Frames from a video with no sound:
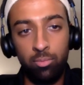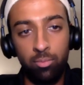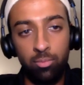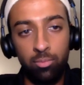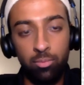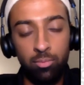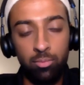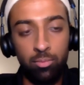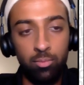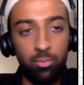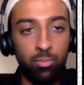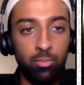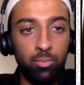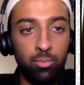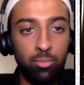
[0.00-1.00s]

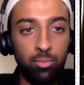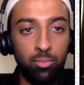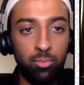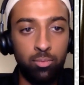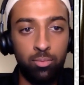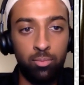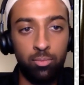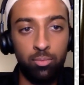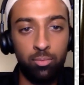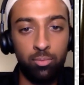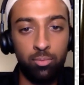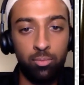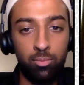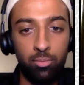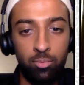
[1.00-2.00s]

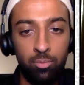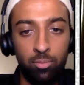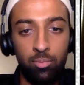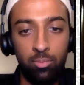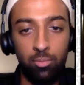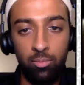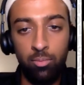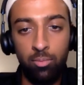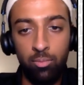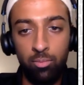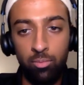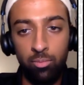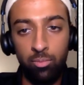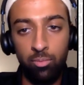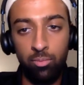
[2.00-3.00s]

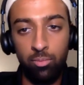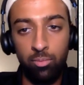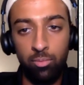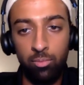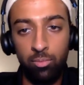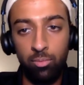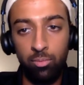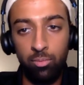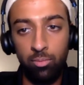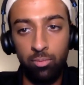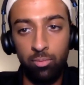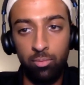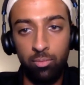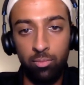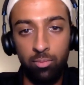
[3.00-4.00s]

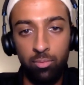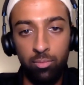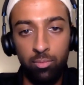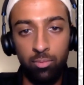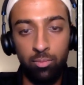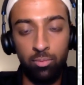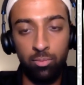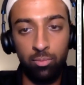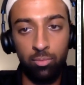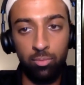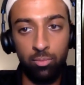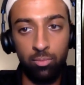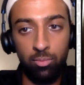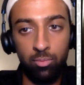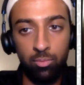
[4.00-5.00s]

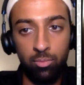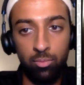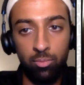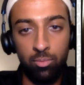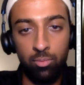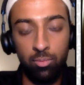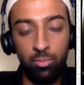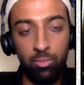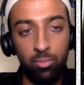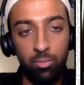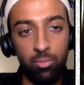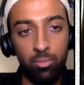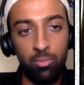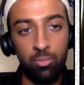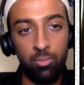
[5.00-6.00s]

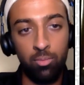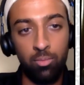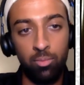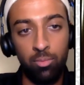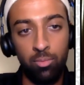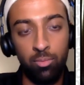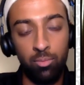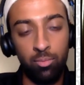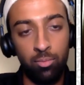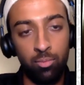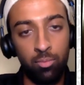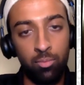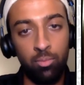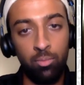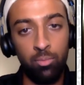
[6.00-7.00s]

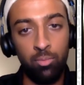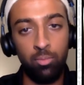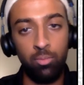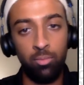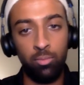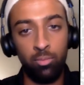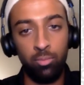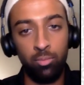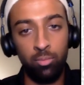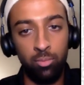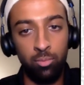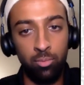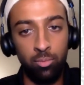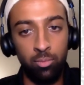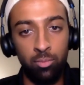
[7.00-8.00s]
(not speaking)